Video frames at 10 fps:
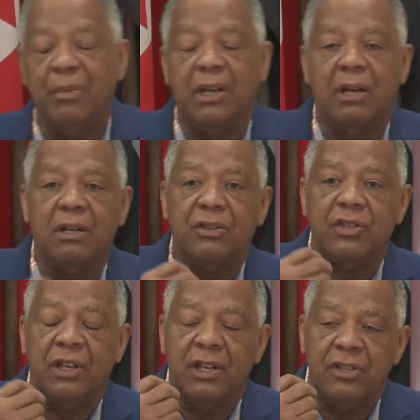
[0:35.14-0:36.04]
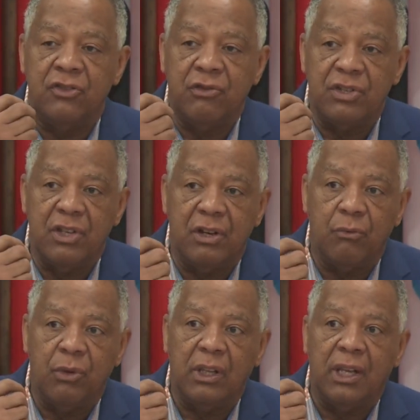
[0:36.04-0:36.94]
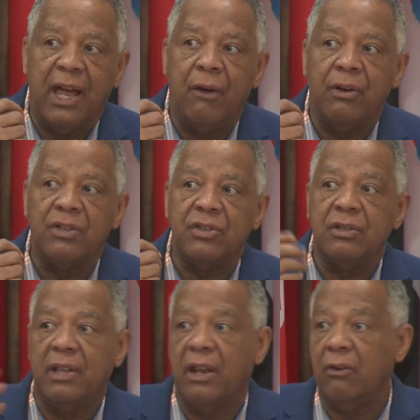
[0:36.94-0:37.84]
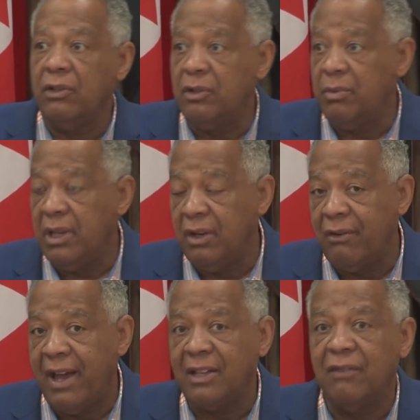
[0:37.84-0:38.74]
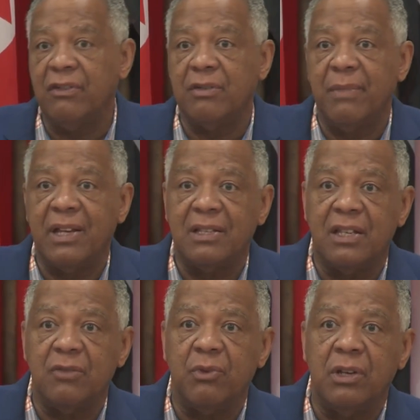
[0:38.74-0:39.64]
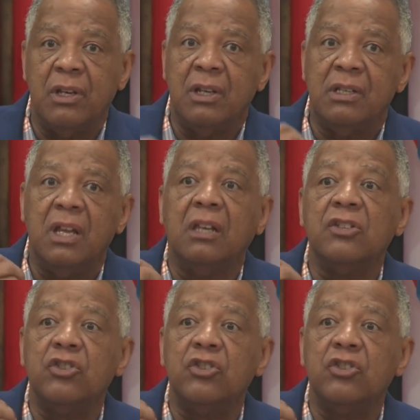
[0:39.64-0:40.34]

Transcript: Because a history center will allow us not only to be interactive, as Max says, but tell a